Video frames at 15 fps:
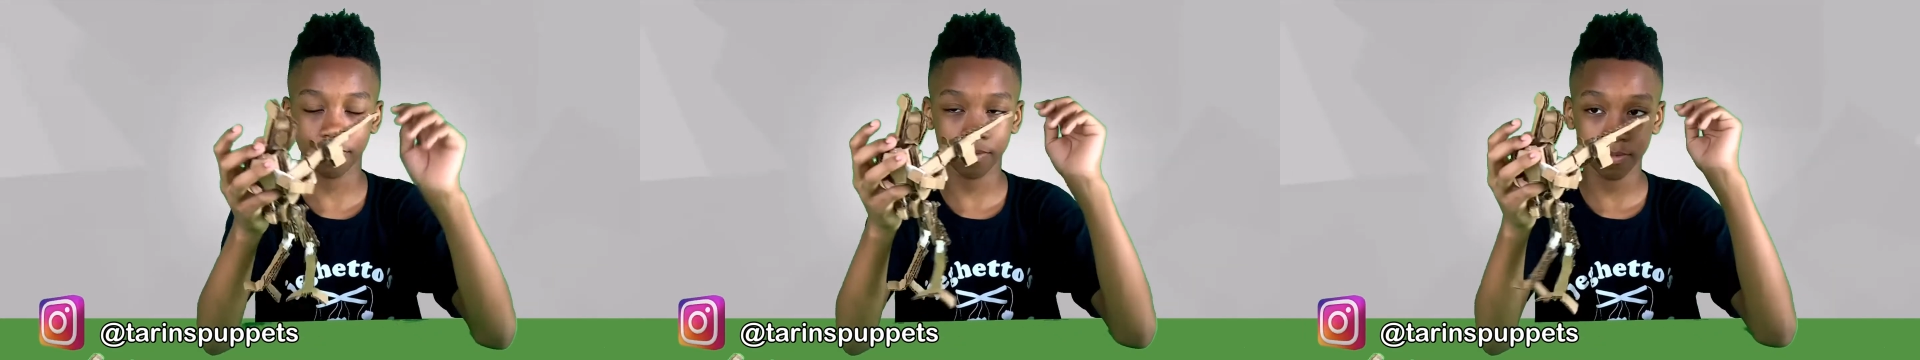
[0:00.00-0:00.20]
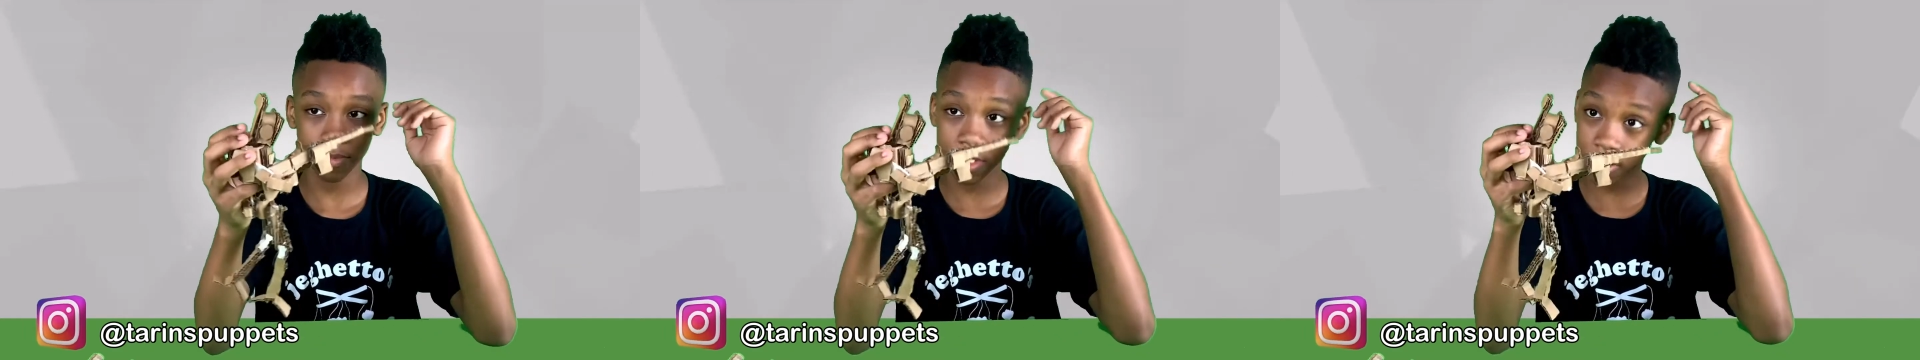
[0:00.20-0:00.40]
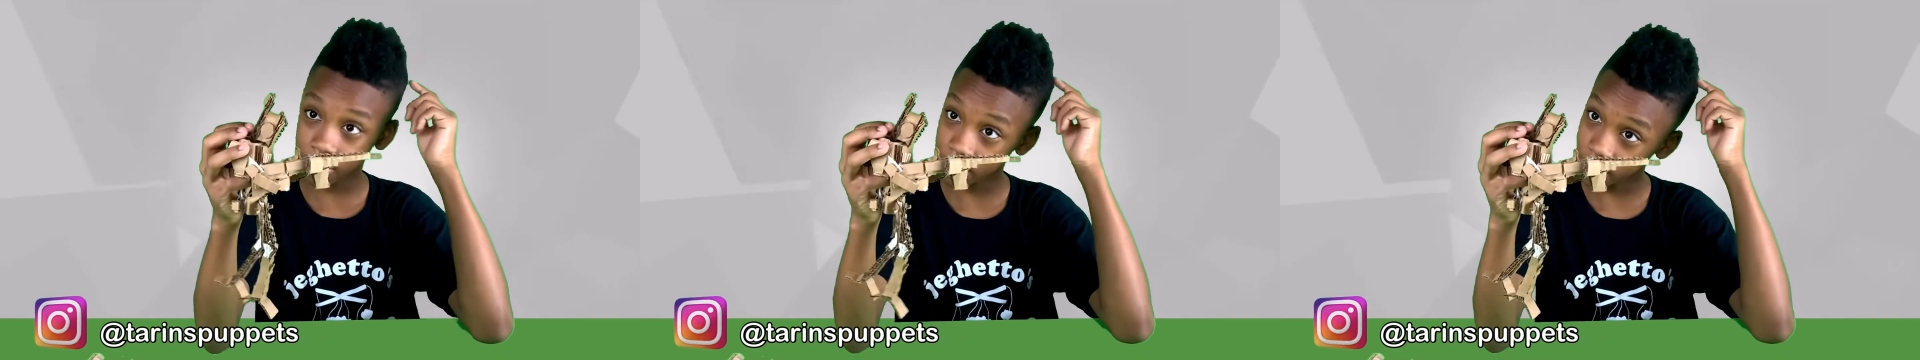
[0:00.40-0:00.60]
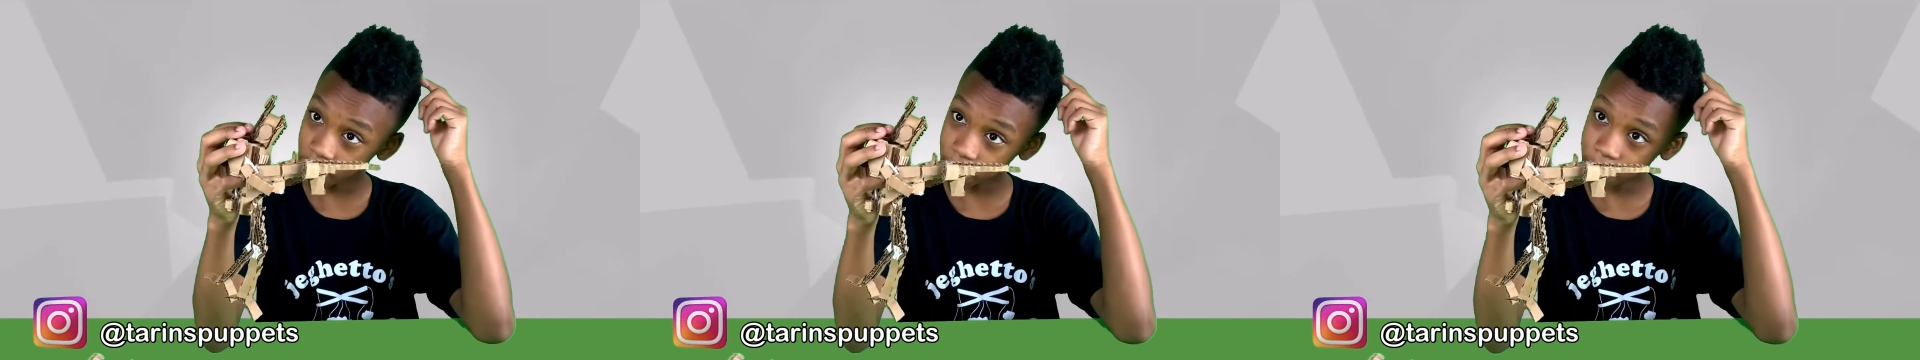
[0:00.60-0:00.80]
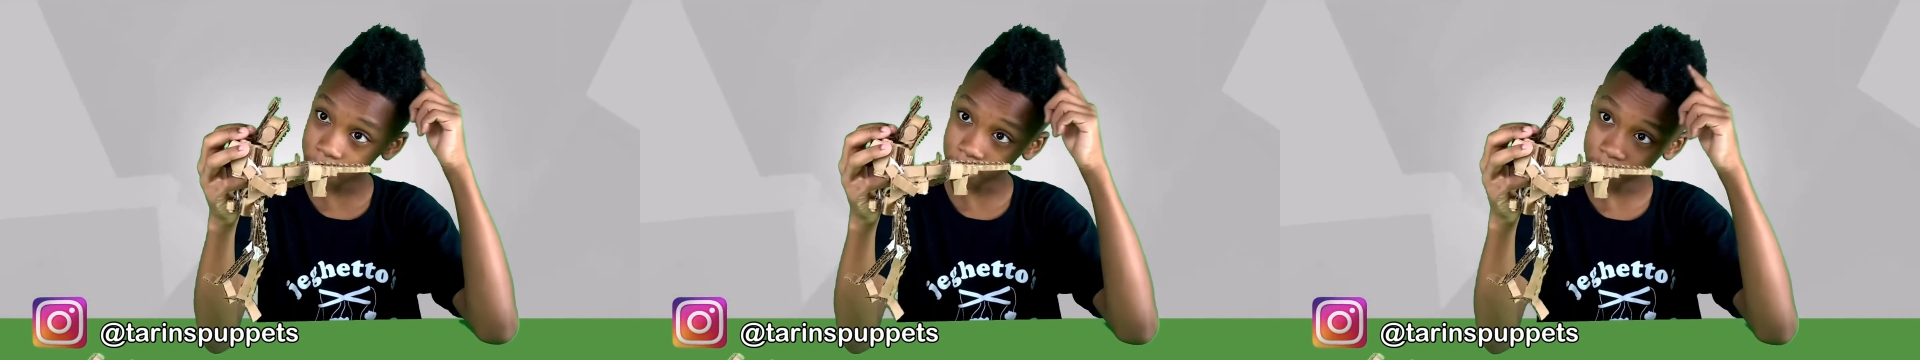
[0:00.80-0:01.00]
And then I
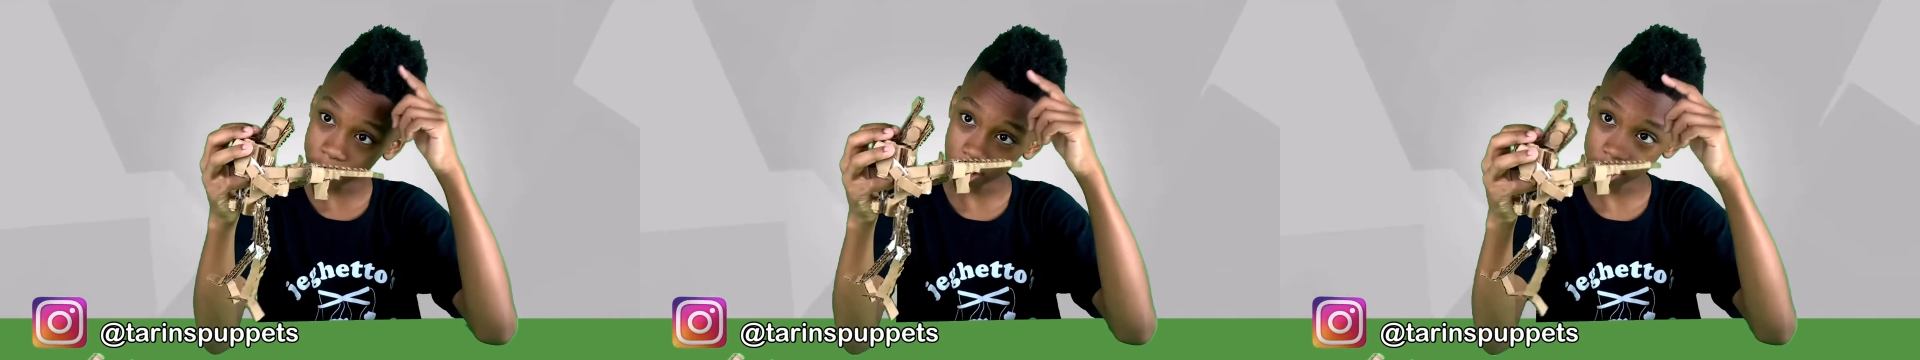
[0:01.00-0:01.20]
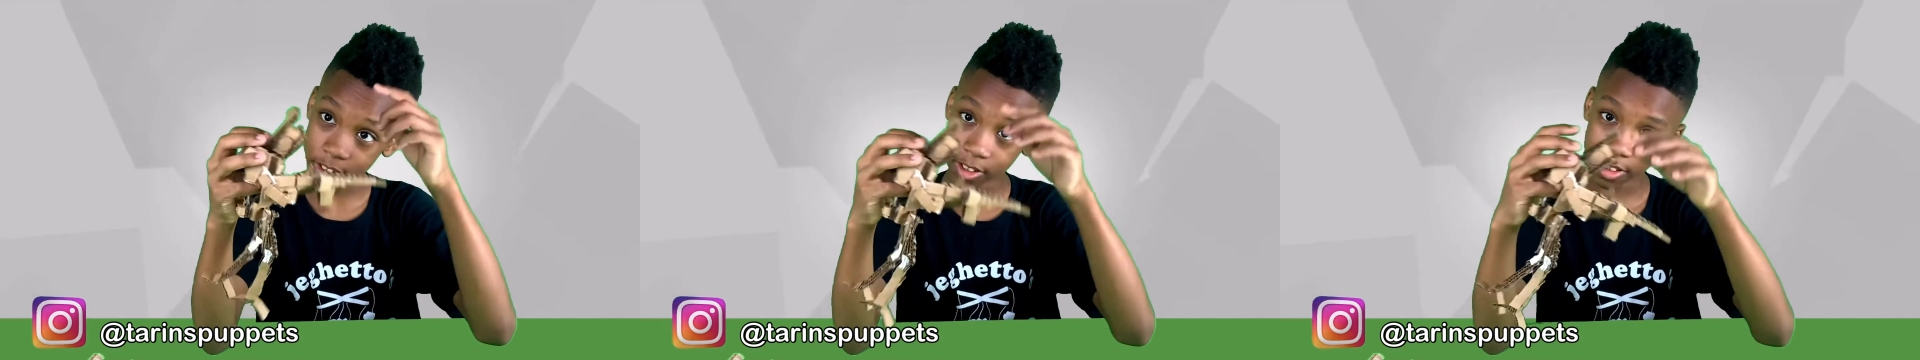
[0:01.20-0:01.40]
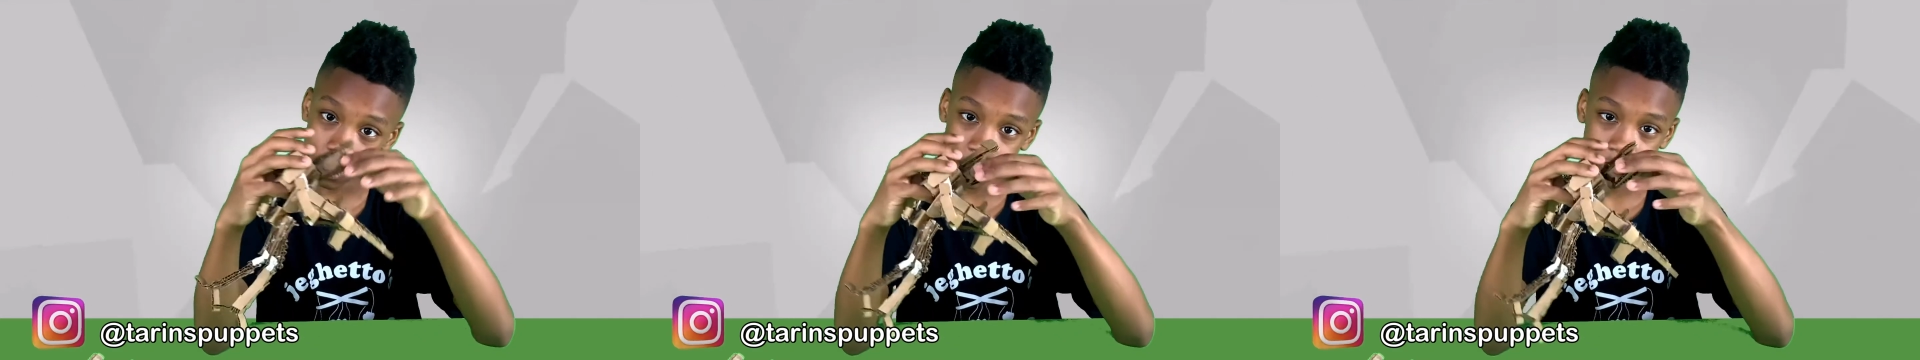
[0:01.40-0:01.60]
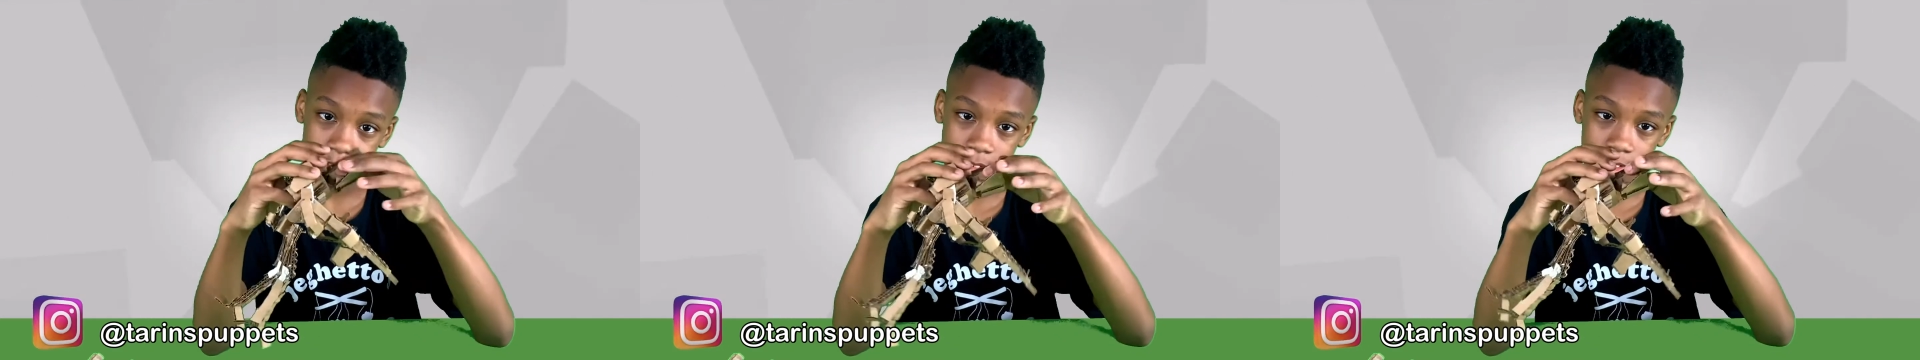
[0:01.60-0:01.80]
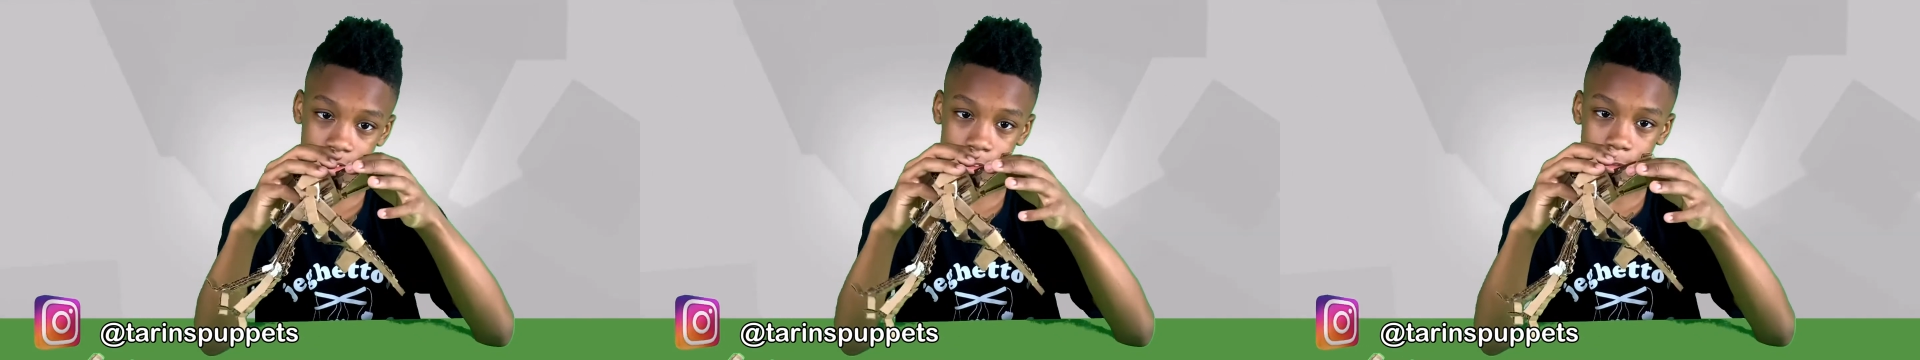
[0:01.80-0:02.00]
just like
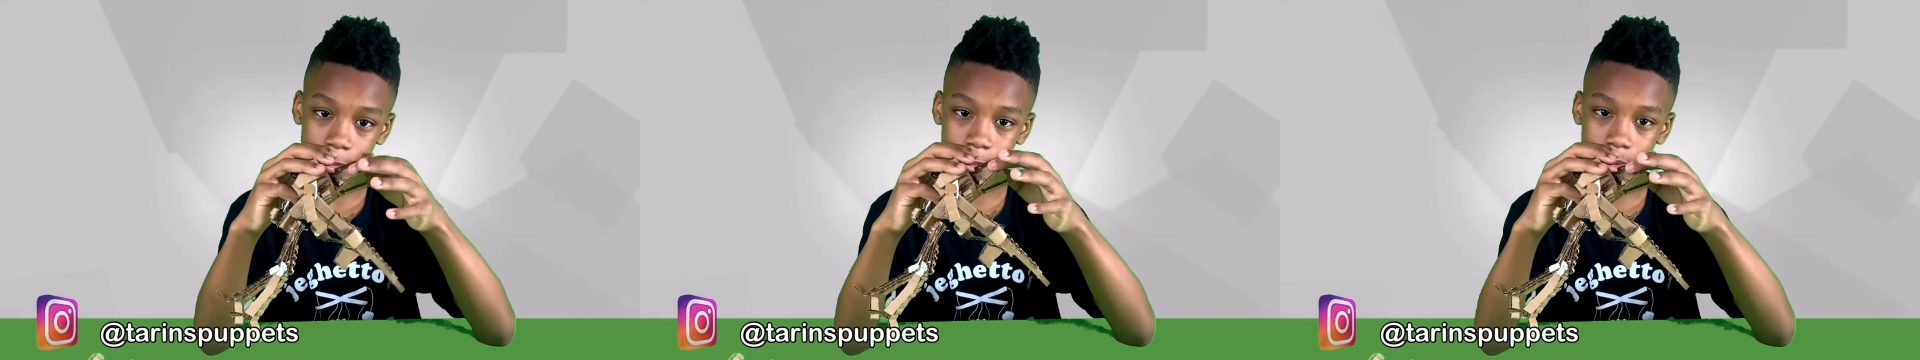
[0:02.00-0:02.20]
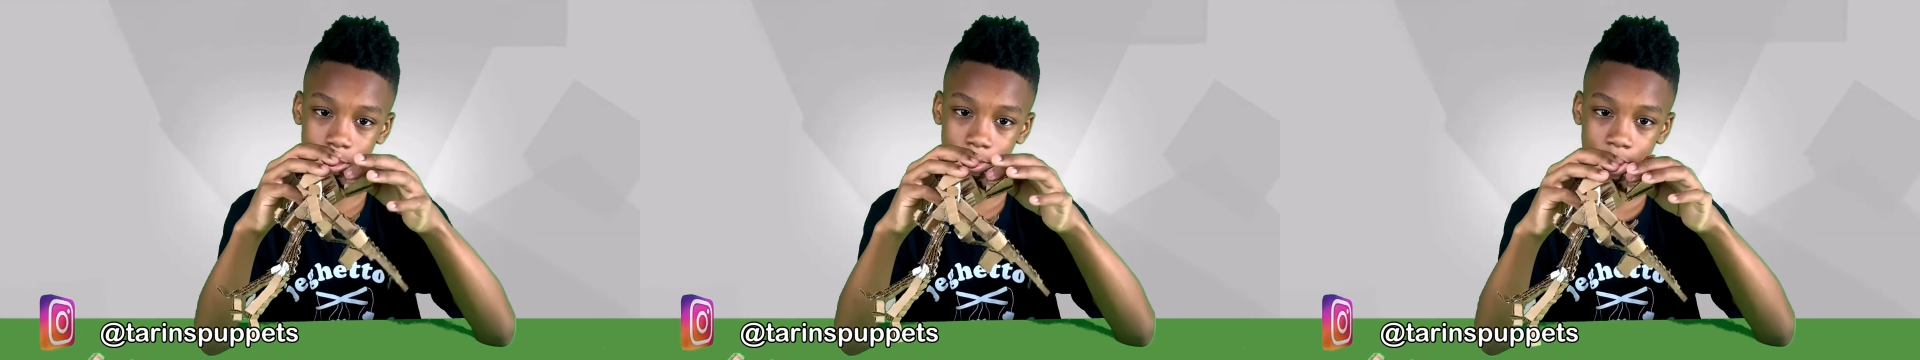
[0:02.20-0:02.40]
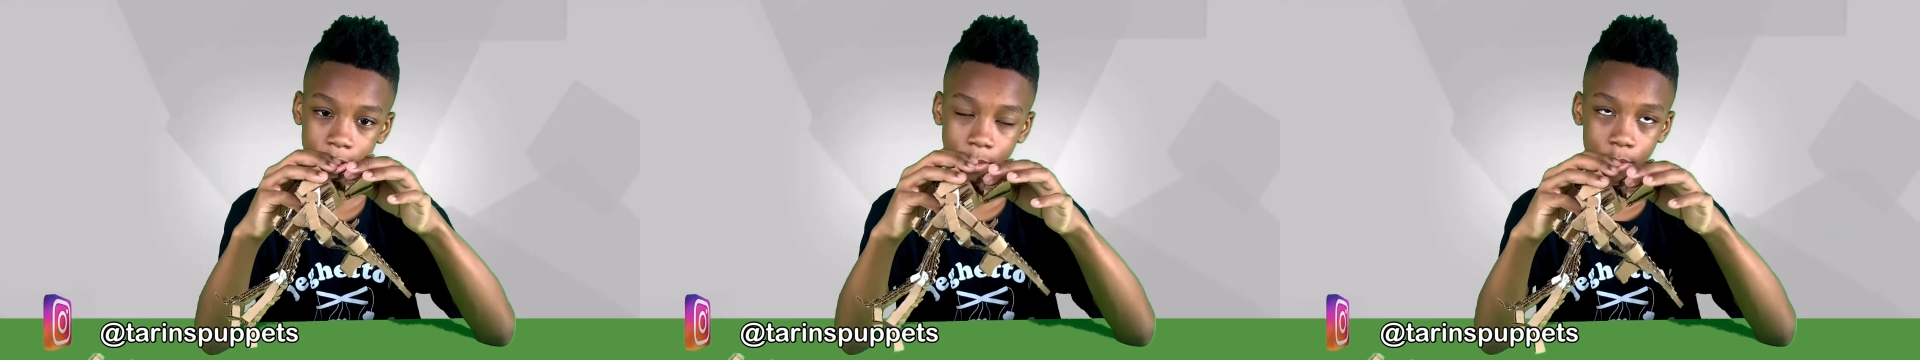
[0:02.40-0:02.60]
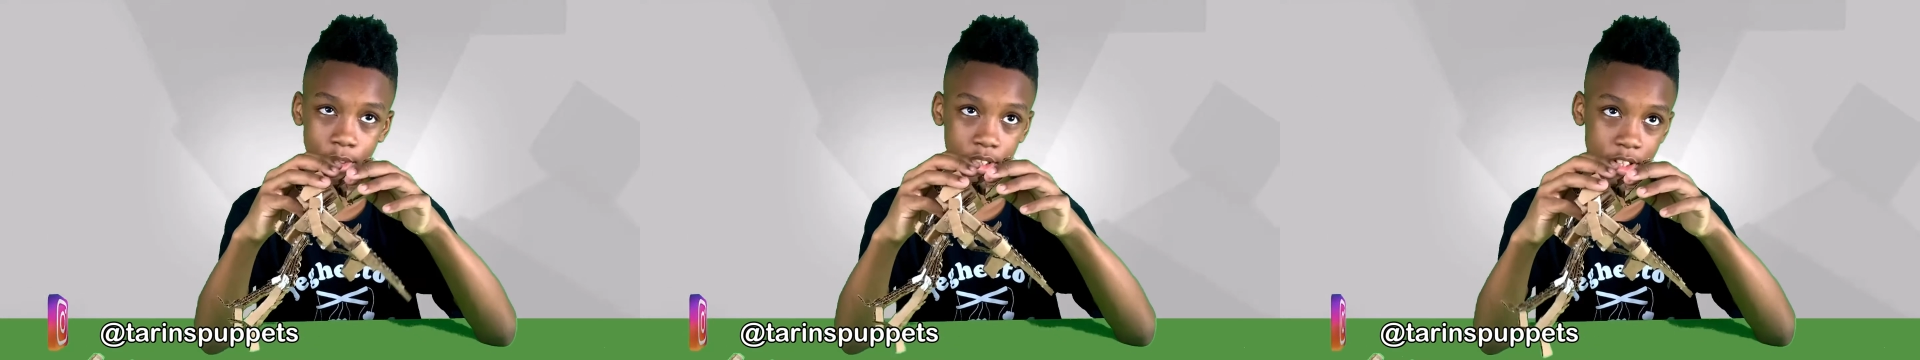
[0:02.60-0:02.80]
glue them like really